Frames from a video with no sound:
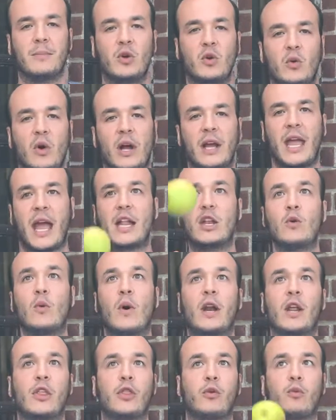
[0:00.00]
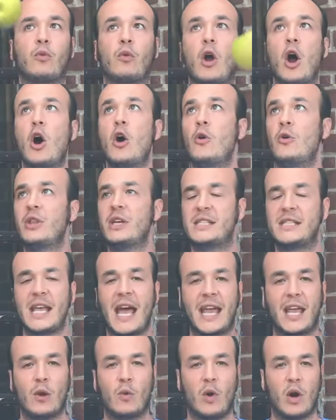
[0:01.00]
You want to throw the
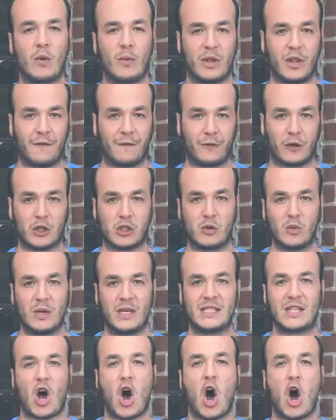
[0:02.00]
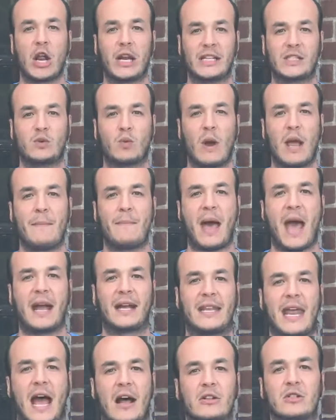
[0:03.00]
second one when the first one is on its way
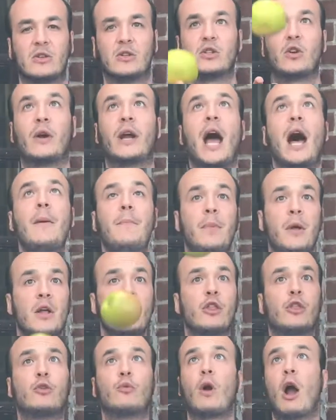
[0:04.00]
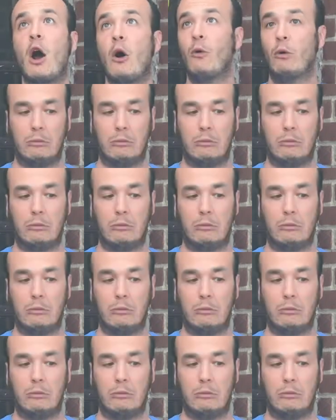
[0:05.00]
back down. So it's going up, throw.